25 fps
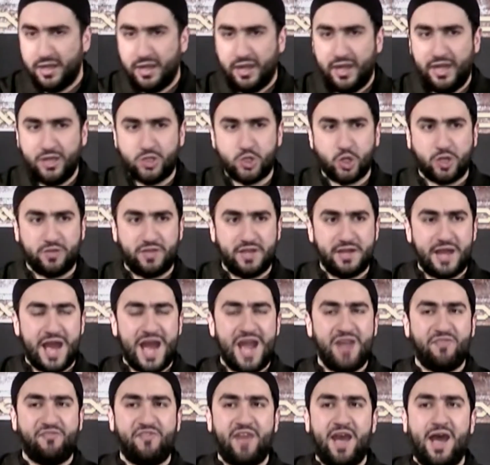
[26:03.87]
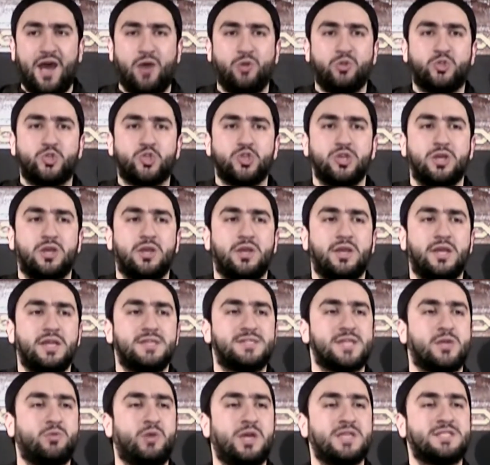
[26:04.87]
He took the knife out. He
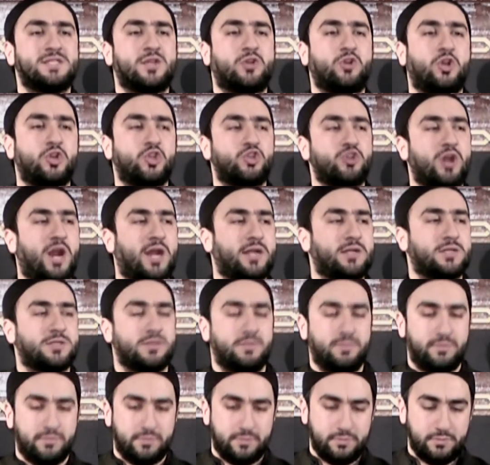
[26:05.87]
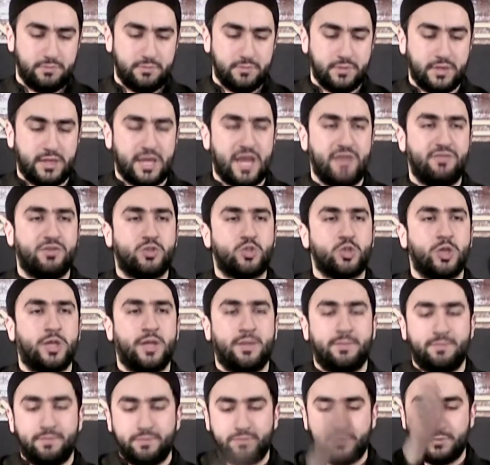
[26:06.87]
said, where's the contract? Gave it to
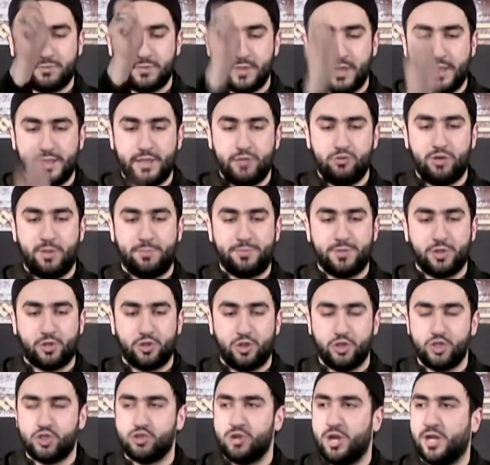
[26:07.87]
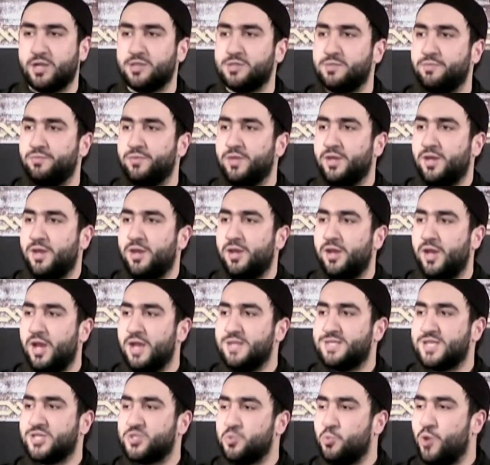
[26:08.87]
him and he ripped the contract.
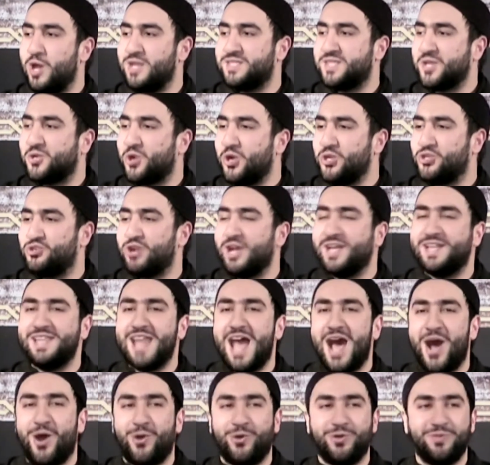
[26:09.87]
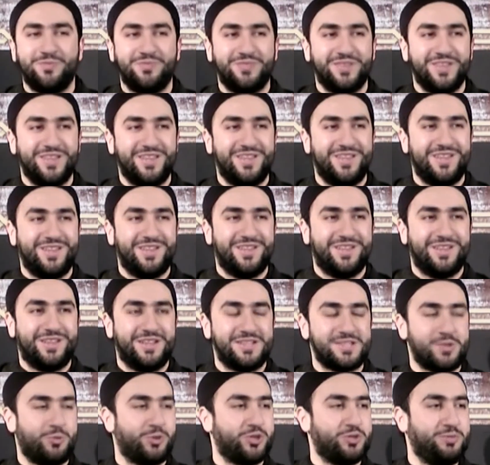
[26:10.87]
He said to him, where's the contract now?
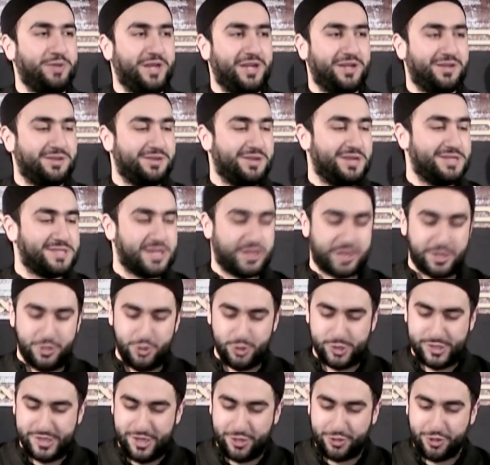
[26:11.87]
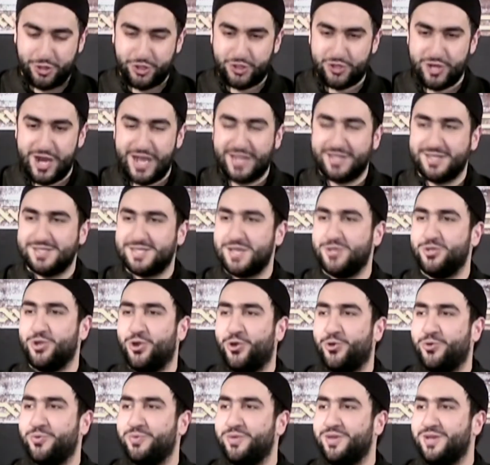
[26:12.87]
He said, what do you mean? He said, can you see a contract? He said,
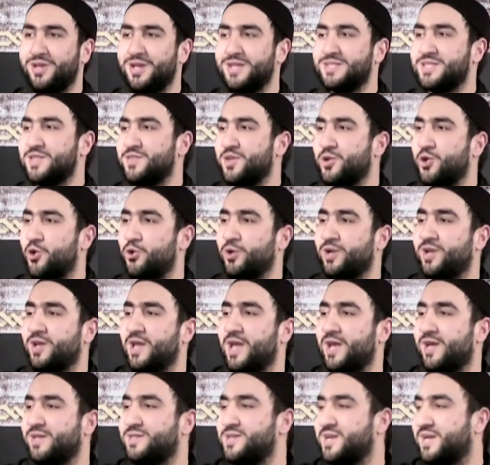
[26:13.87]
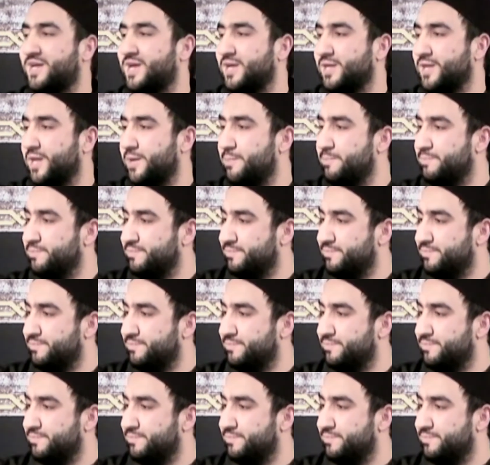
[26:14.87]
no. He said, then go ahead and kill him.